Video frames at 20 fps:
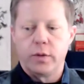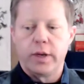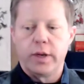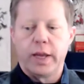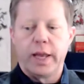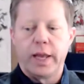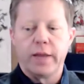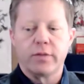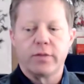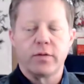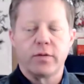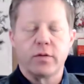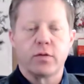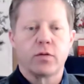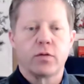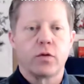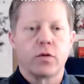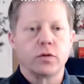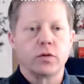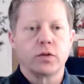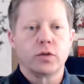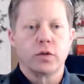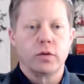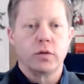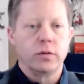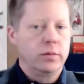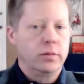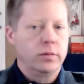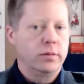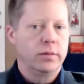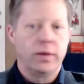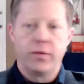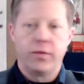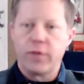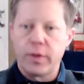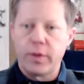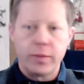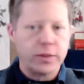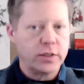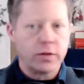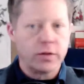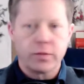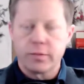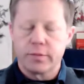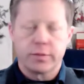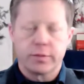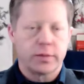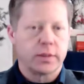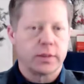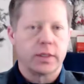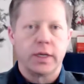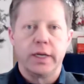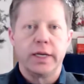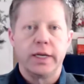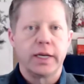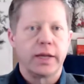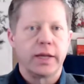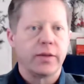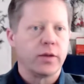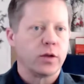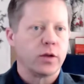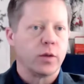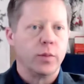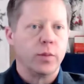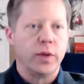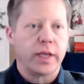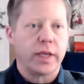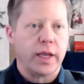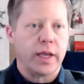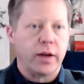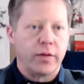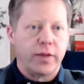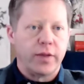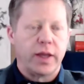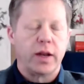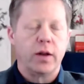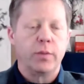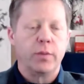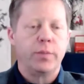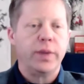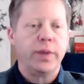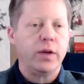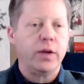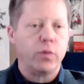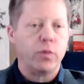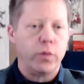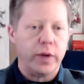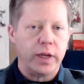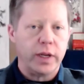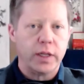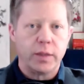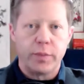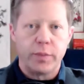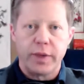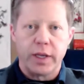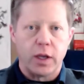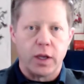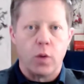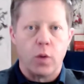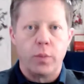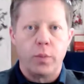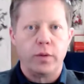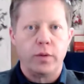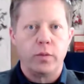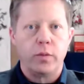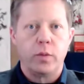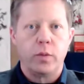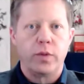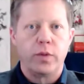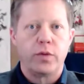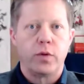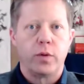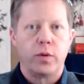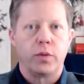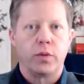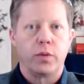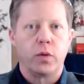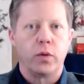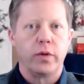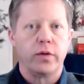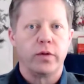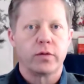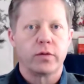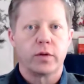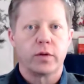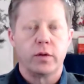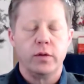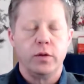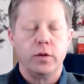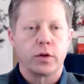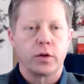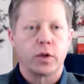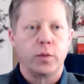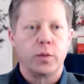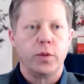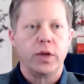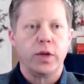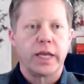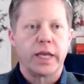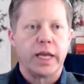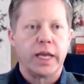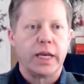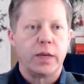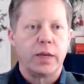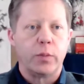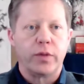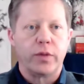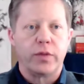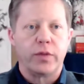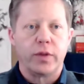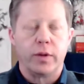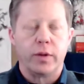enhancing the social environment, just getting together and communicating on that being real and being open with your employees you know communicating with yes.